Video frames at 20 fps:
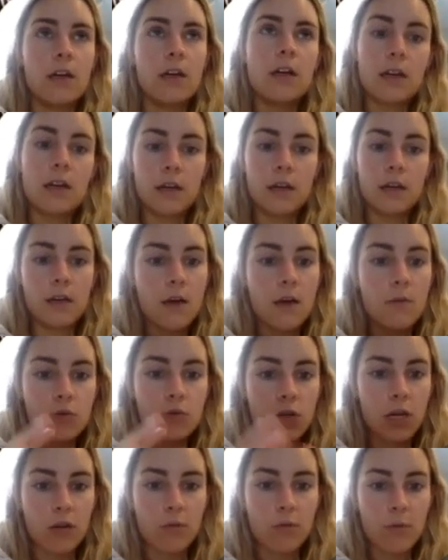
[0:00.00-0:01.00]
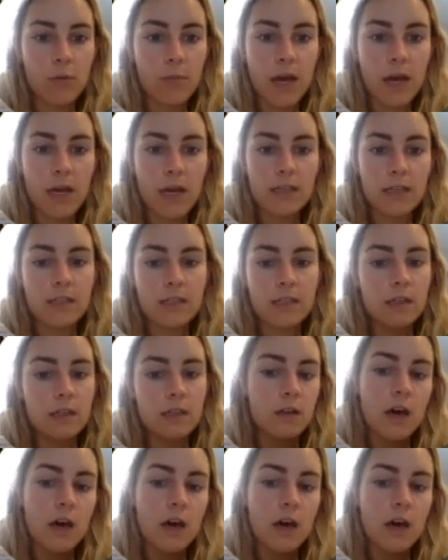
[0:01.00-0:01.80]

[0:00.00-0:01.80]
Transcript: hey, I'm trying my best.